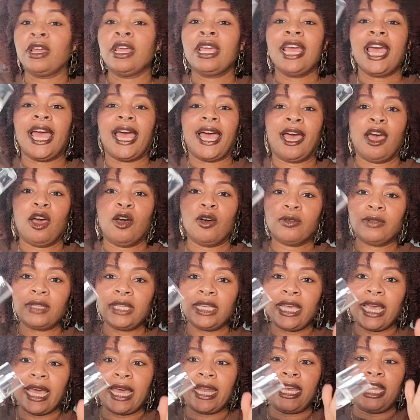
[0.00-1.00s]
I only got
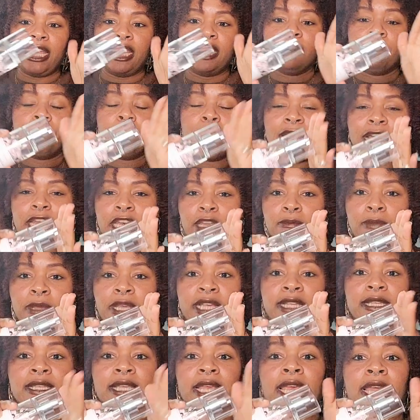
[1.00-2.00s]
it in the body mist,
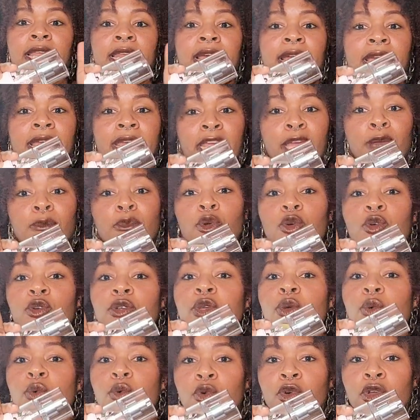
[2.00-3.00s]
and I am going to
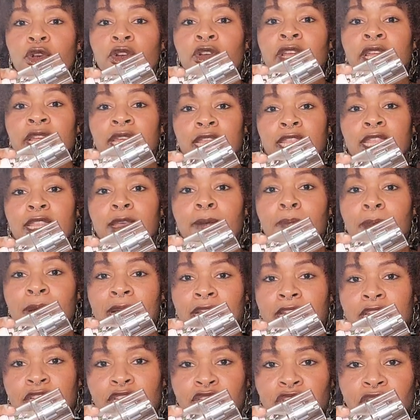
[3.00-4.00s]
order it in the body
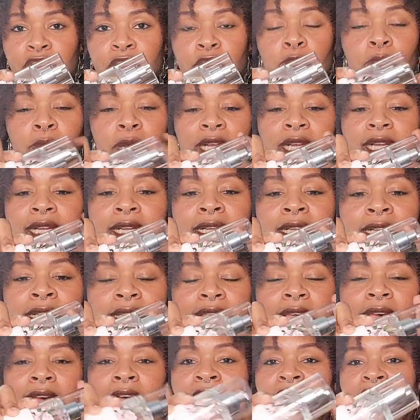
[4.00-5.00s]
gel because I
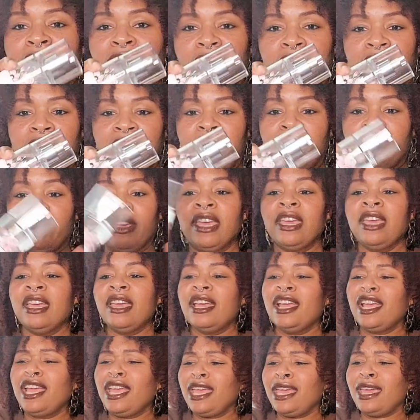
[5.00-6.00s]
have to have it.
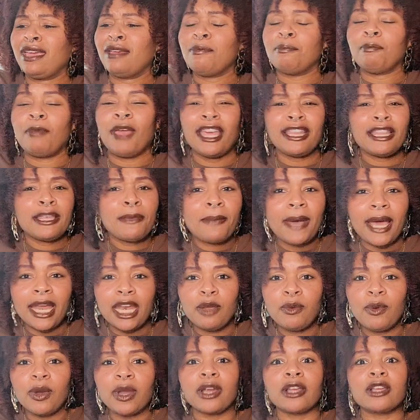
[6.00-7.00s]
And Bath & Body
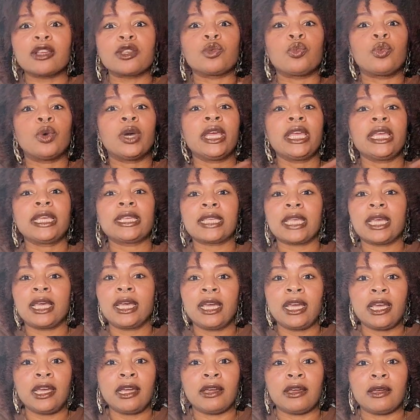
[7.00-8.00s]
Works, what is
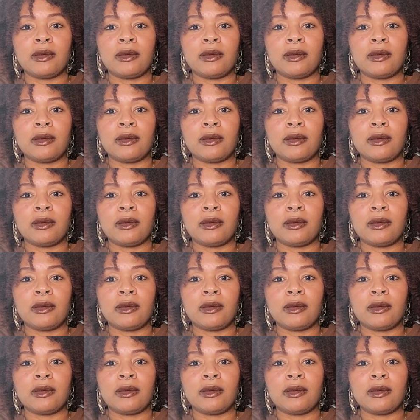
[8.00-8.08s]
up?